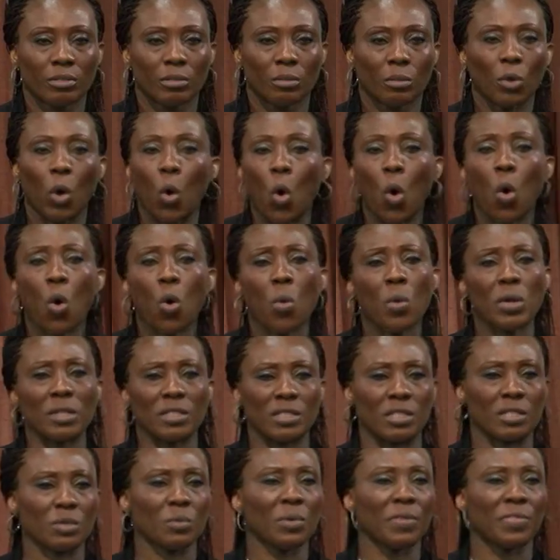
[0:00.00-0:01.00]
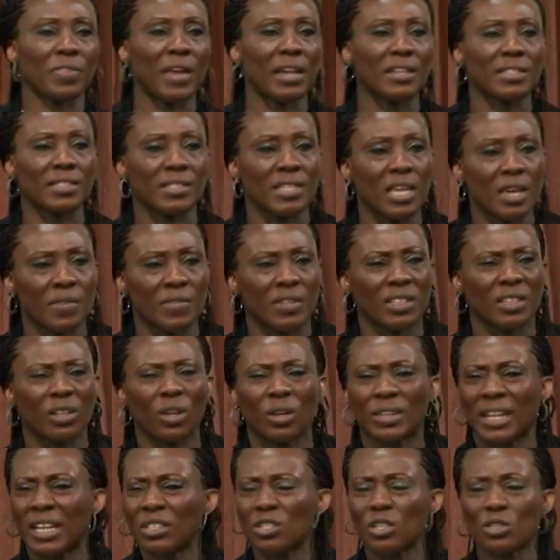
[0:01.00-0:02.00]
But always with thanksgiving.
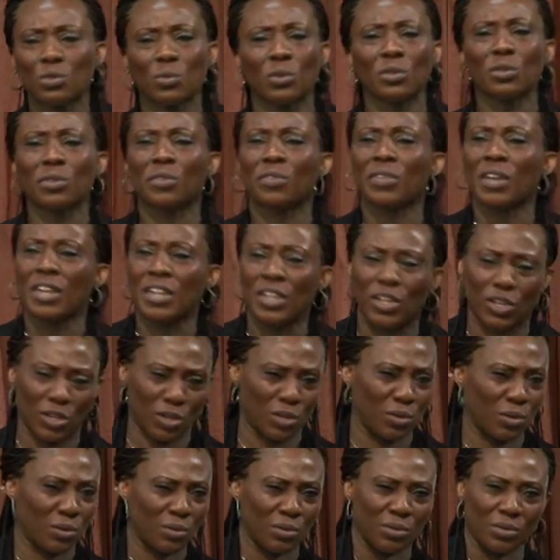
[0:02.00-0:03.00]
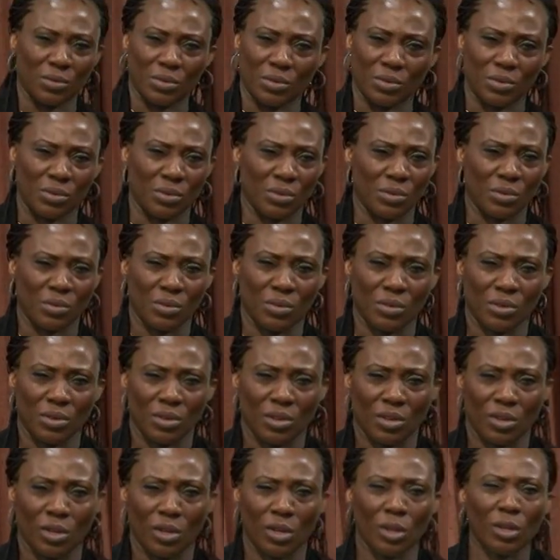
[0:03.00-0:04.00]
Lord, I just want to thank you.
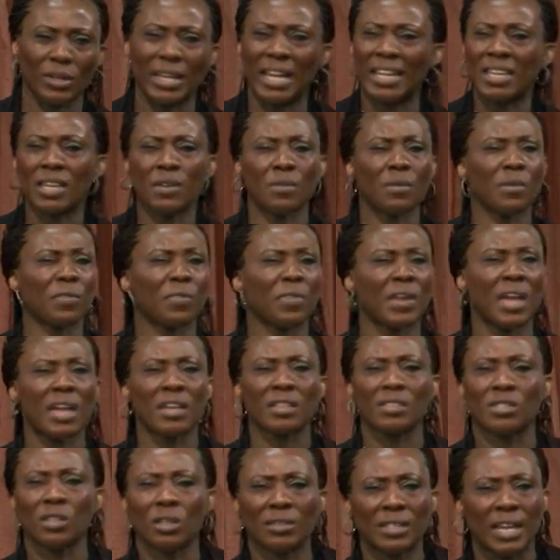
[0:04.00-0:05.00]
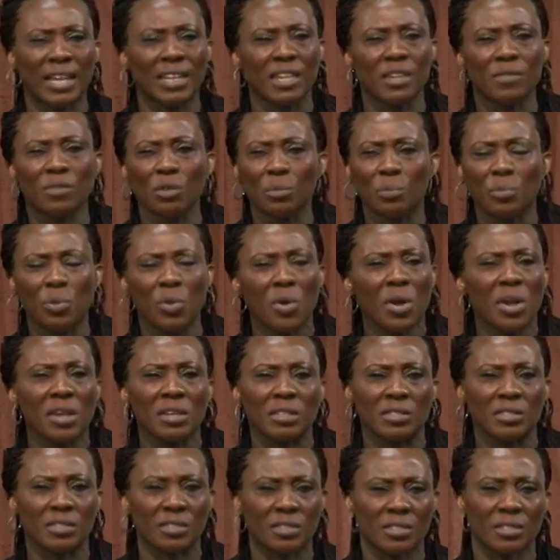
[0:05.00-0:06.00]
Lord, I give you thanks. Lord, I give you
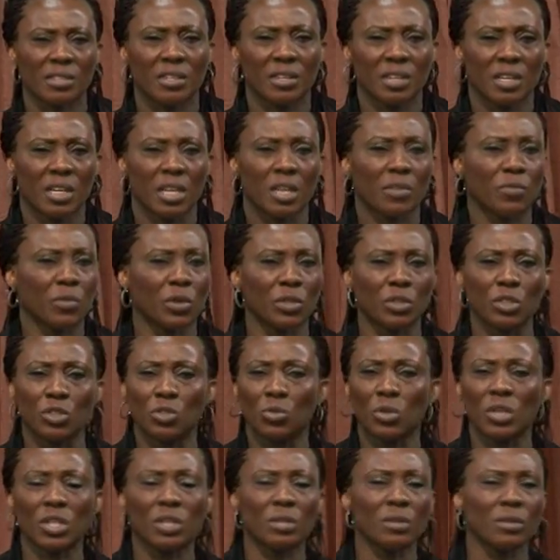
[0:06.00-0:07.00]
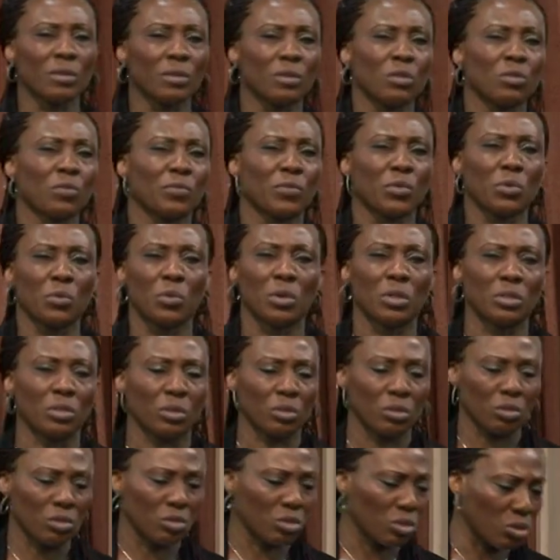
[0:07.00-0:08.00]
praise. If you want to do it,
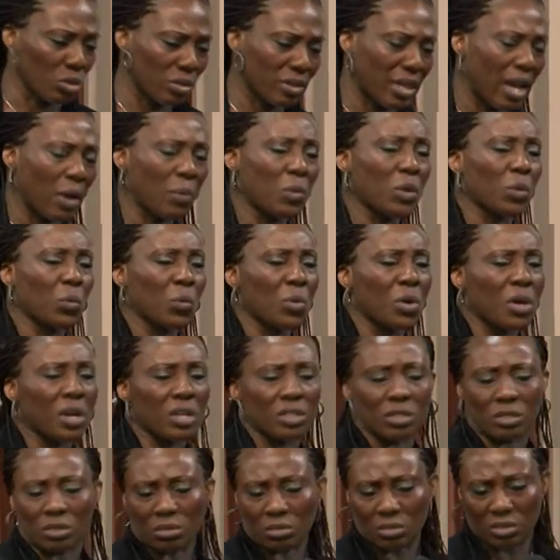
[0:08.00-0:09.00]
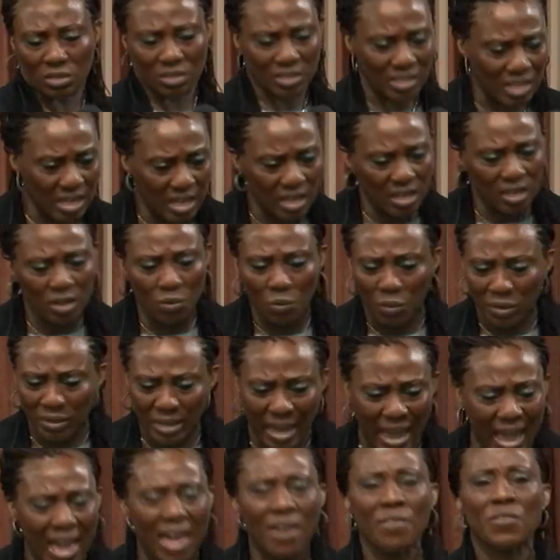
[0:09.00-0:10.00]
you do that with words, you sing,
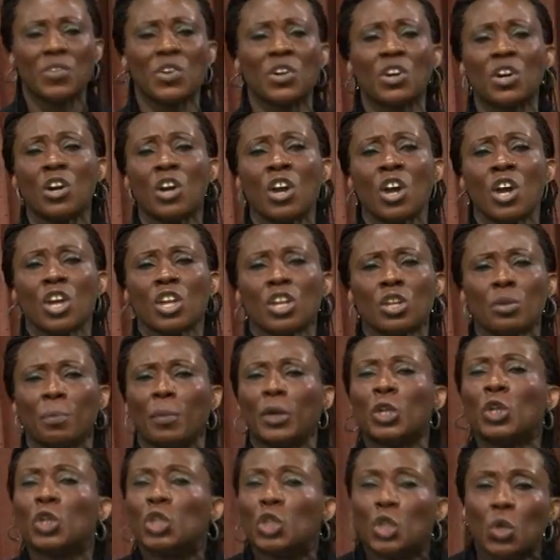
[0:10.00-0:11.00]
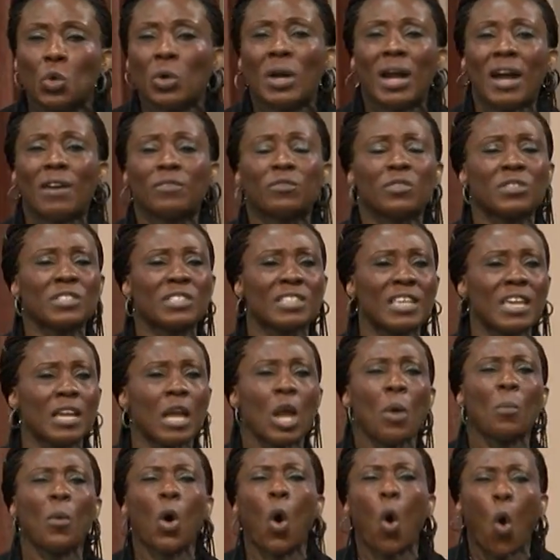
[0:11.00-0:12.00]
whatever, you know, but you don't have to sing.
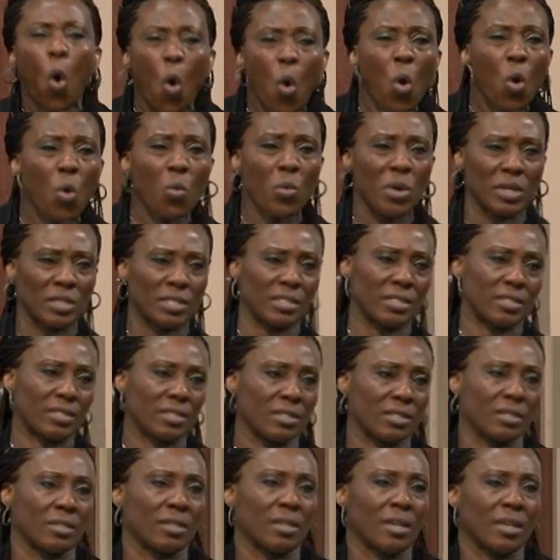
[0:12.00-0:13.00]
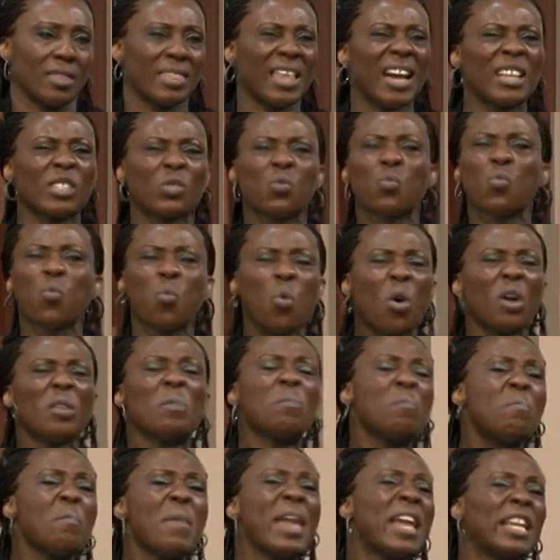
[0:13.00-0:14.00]
But always, that's
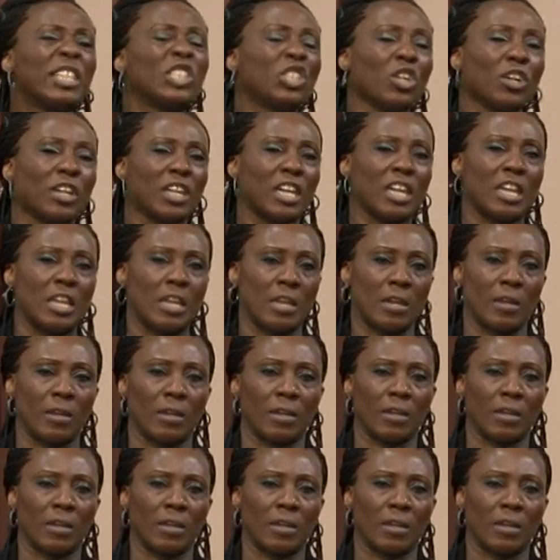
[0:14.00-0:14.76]
one major key.